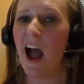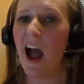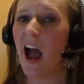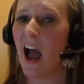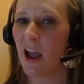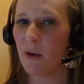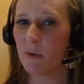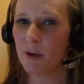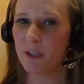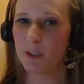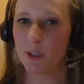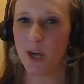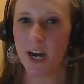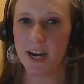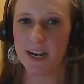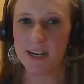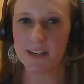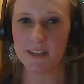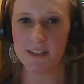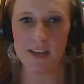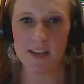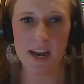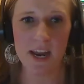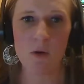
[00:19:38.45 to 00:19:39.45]
I would try
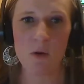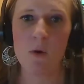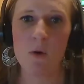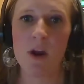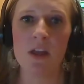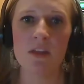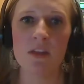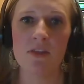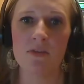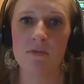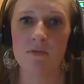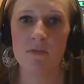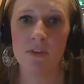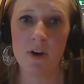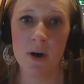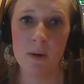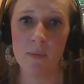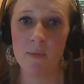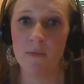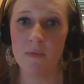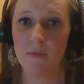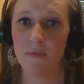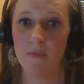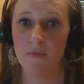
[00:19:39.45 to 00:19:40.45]
to stay away
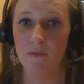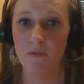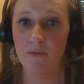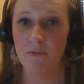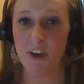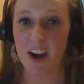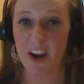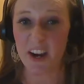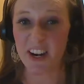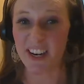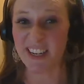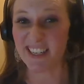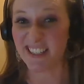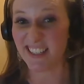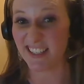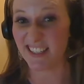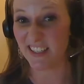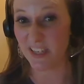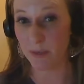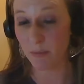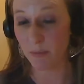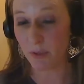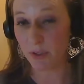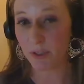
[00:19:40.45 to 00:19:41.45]
from very
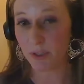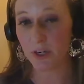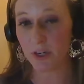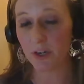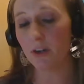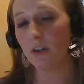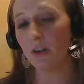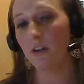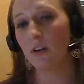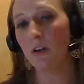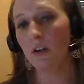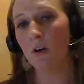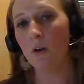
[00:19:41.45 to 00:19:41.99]
similar